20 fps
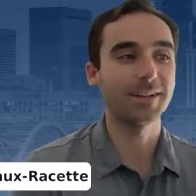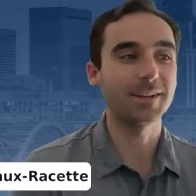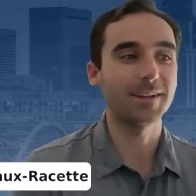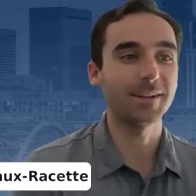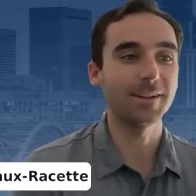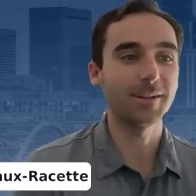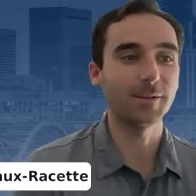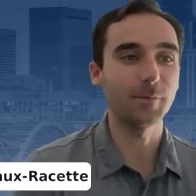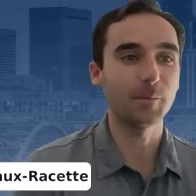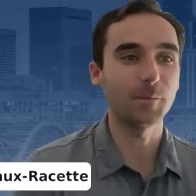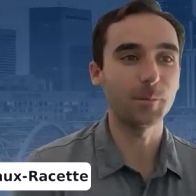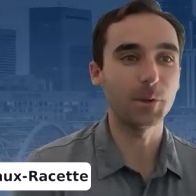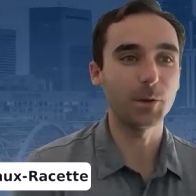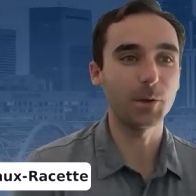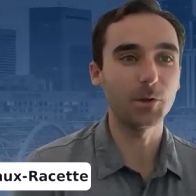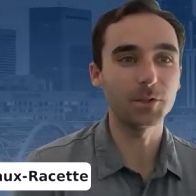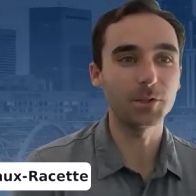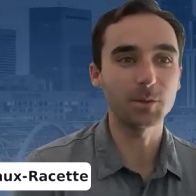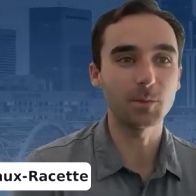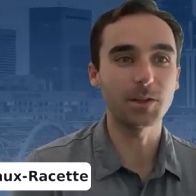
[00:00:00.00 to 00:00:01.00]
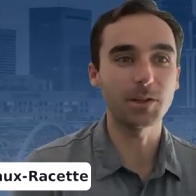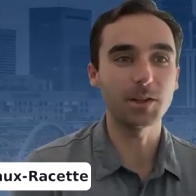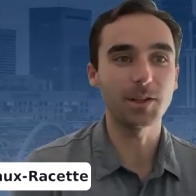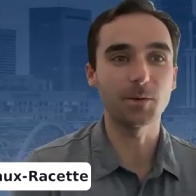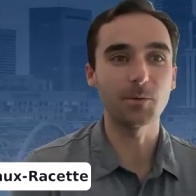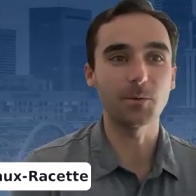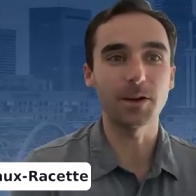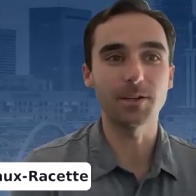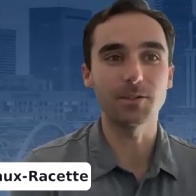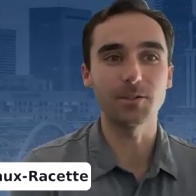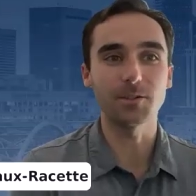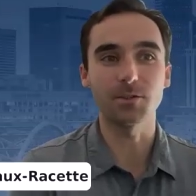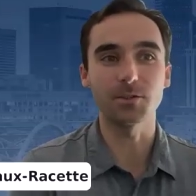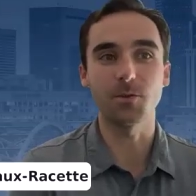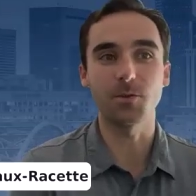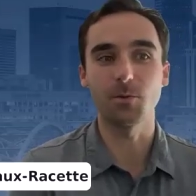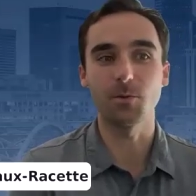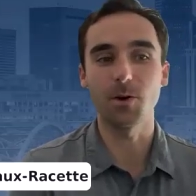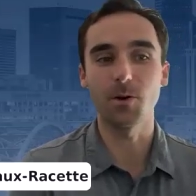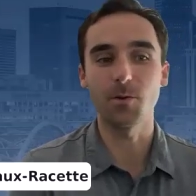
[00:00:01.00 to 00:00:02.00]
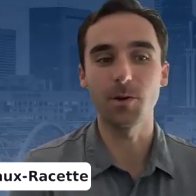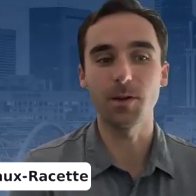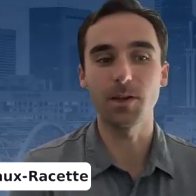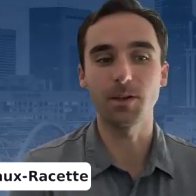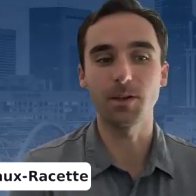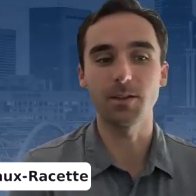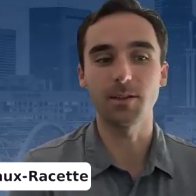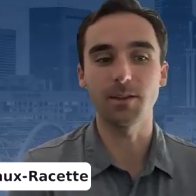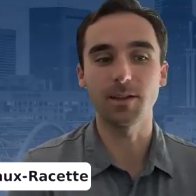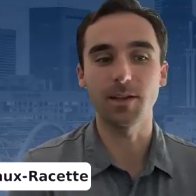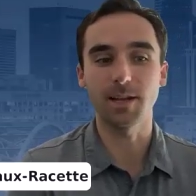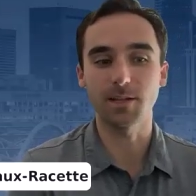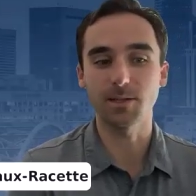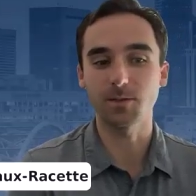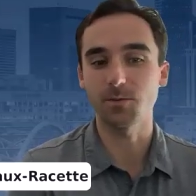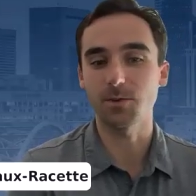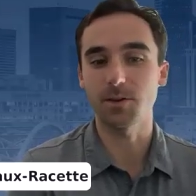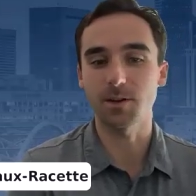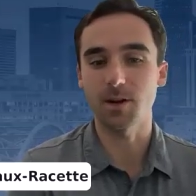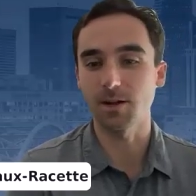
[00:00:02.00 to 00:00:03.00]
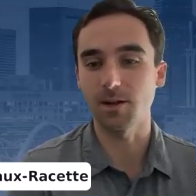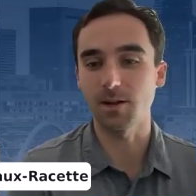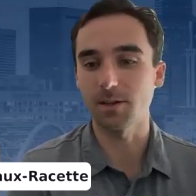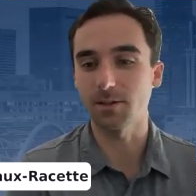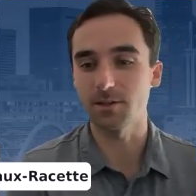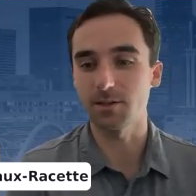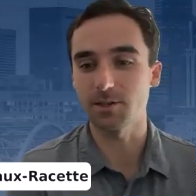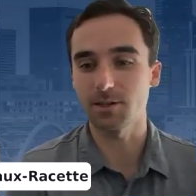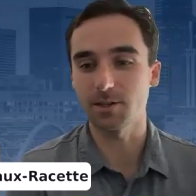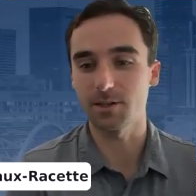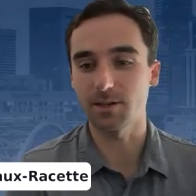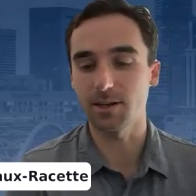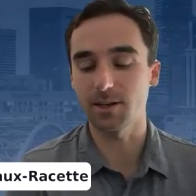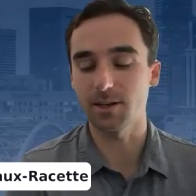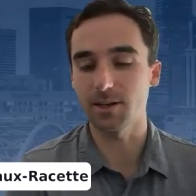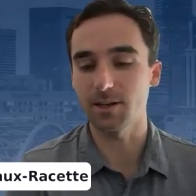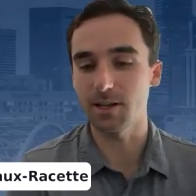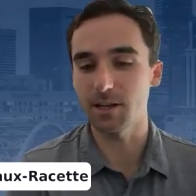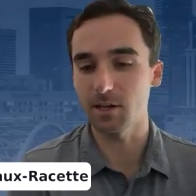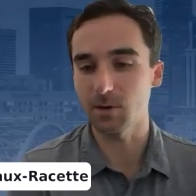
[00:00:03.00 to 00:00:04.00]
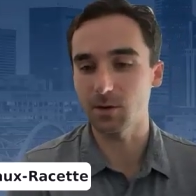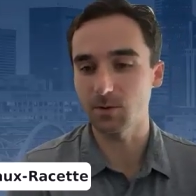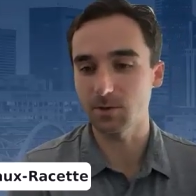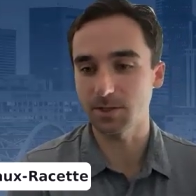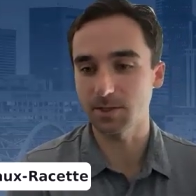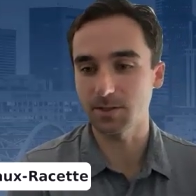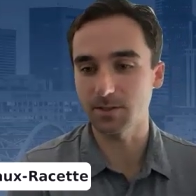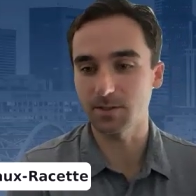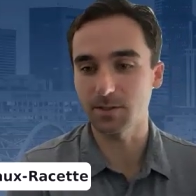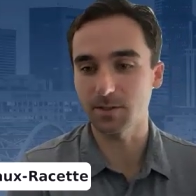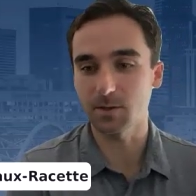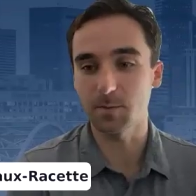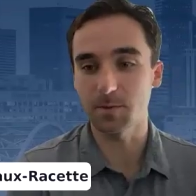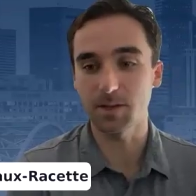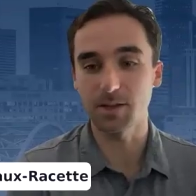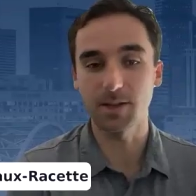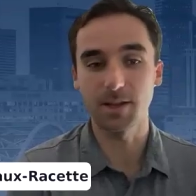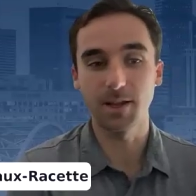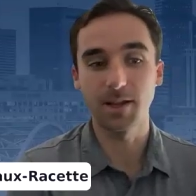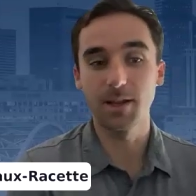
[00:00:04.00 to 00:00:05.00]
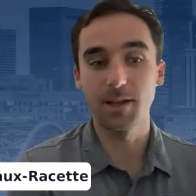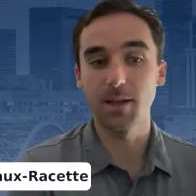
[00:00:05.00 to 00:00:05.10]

But ultimately, right, just growing the NetSuite knowledge and ecosystem and